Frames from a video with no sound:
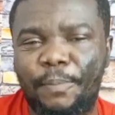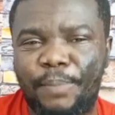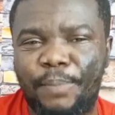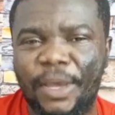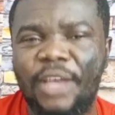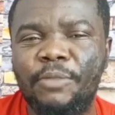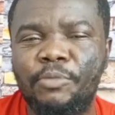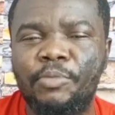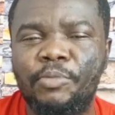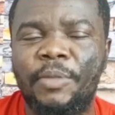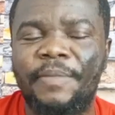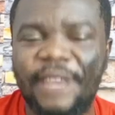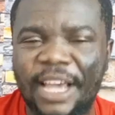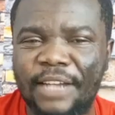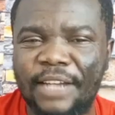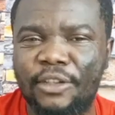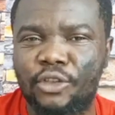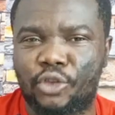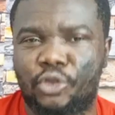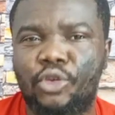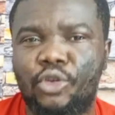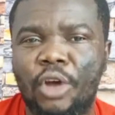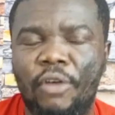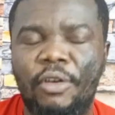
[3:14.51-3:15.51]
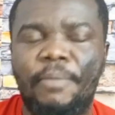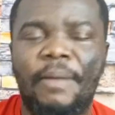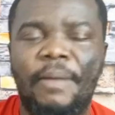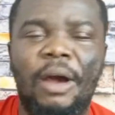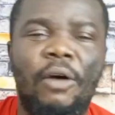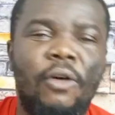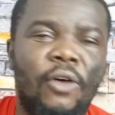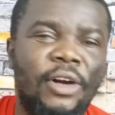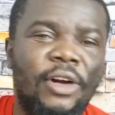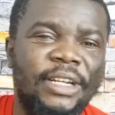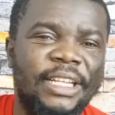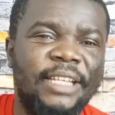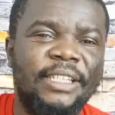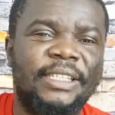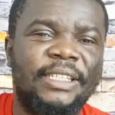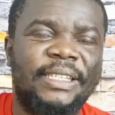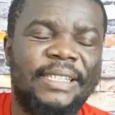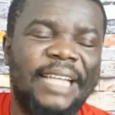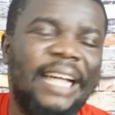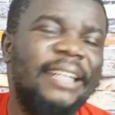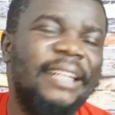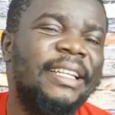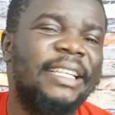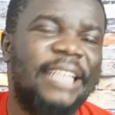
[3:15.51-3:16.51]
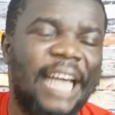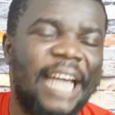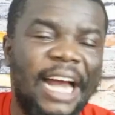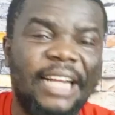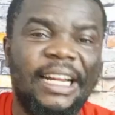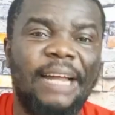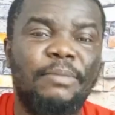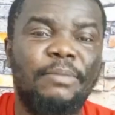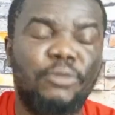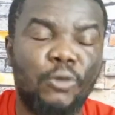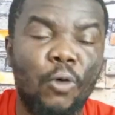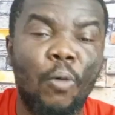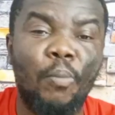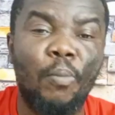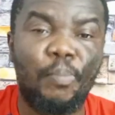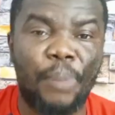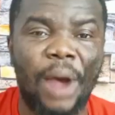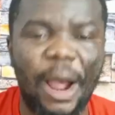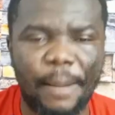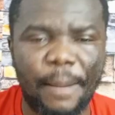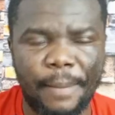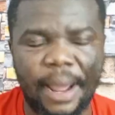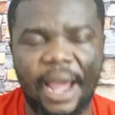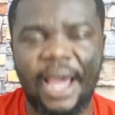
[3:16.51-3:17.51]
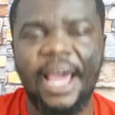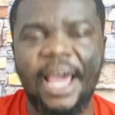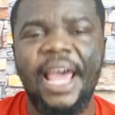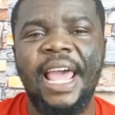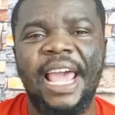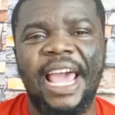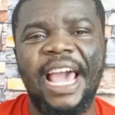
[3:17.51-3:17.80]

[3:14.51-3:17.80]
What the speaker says: pay me be the story man on Sadiq Adams Obama